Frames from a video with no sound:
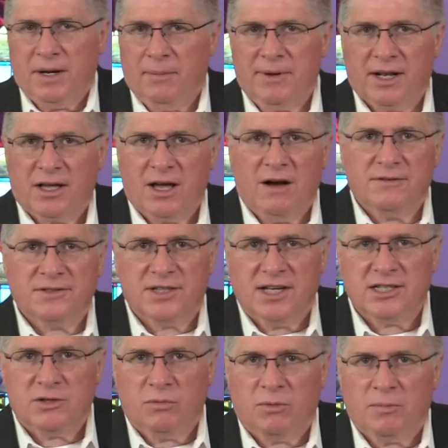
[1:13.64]
I'm in a
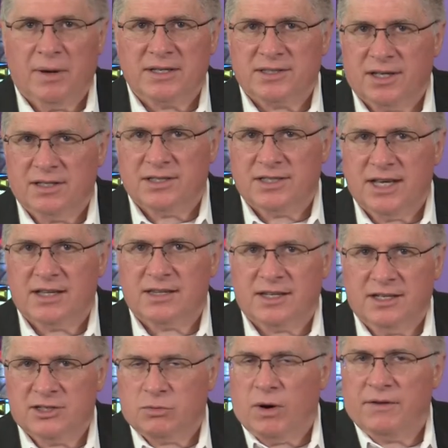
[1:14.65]
conversation with my son Seth
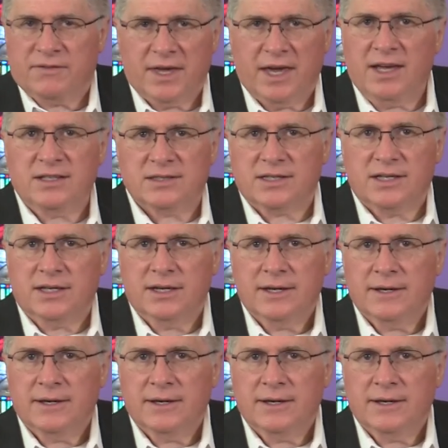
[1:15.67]
and his wife Casey,